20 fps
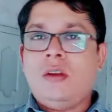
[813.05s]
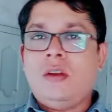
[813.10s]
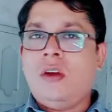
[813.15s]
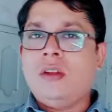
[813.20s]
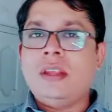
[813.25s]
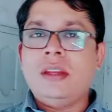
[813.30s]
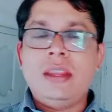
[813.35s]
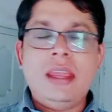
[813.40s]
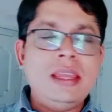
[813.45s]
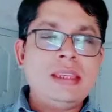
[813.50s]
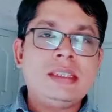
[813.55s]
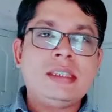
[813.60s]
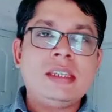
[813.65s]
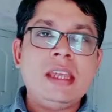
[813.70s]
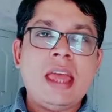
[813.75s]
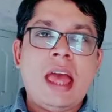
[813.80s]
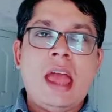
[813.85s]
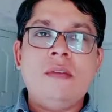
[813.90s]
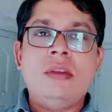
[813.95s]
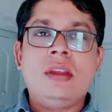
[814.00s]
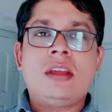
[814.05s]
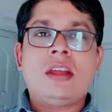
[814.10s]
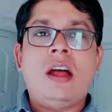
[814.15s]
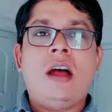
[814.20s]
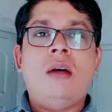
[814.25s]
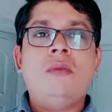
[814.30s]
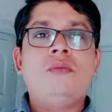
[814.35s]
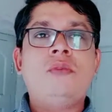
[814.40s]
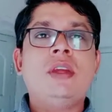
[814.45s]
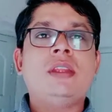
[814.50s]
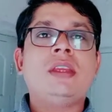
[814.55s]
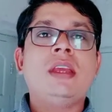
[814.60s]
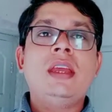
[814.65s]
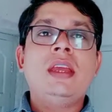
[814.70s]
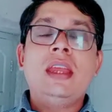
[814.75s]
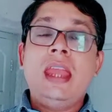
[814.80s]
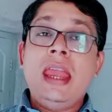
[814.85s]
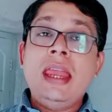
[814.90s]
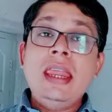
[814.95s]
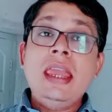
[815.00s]
On the next day, I will come
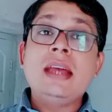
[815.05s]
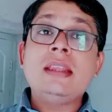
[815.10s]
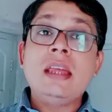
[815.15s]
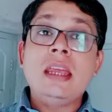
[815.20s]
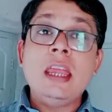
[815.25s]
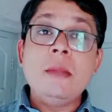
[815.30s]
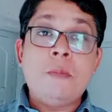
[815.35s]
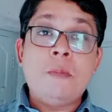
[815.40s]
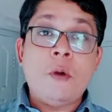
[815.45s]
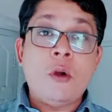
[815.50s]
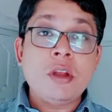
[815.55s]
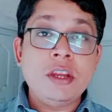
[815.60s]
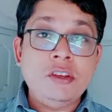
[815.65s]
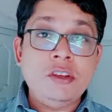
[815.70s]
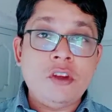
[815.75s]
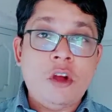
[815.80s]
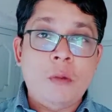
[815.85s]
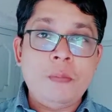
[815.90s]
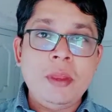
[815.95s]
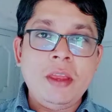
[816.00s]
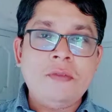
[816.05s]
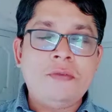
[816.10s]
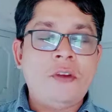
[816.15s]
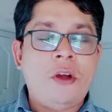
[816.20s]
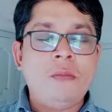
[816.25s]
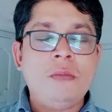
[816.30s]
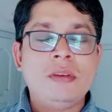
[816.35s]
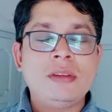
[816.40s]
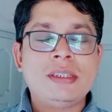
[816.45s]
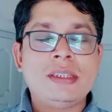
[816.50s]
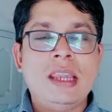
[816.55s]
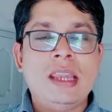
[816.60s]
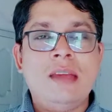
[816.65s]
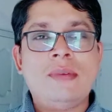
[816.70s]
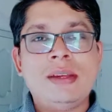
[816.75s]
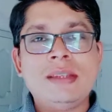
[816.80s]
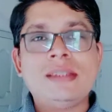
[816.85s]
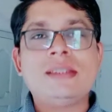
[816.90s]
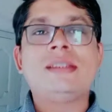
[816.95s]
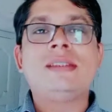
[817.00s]
with any other important topic from your
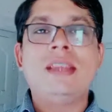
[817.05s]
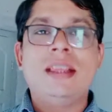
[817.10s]
syllabus.